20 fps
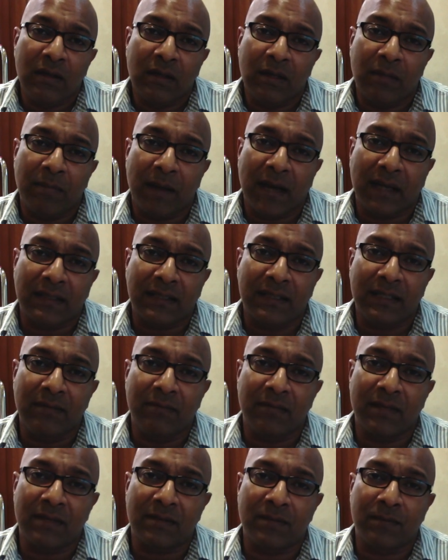the party
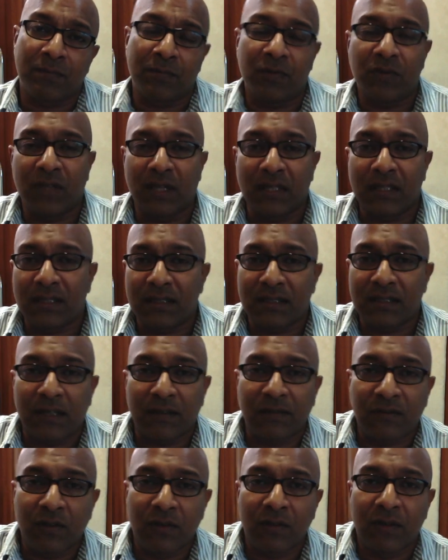must project
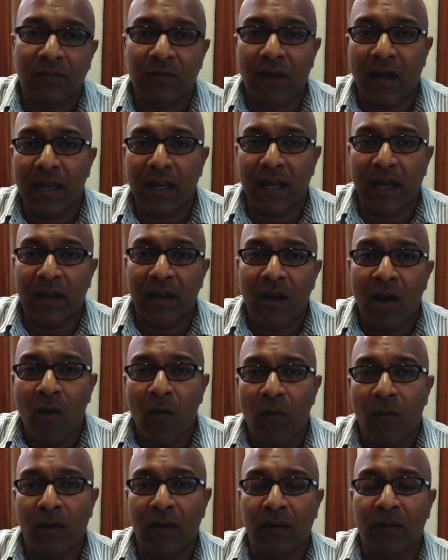itself to the rakyat.
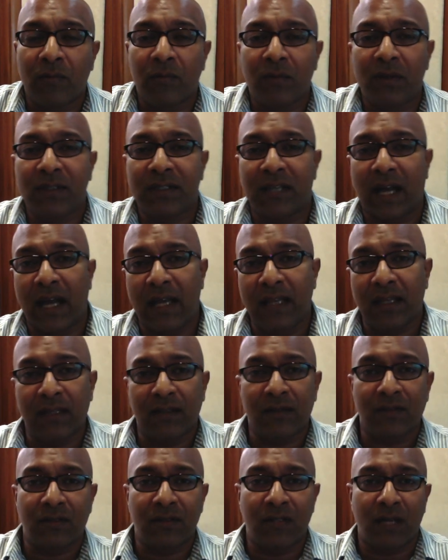One of the words I
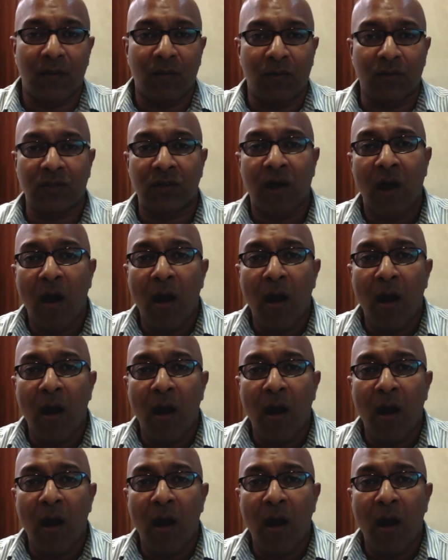learned today was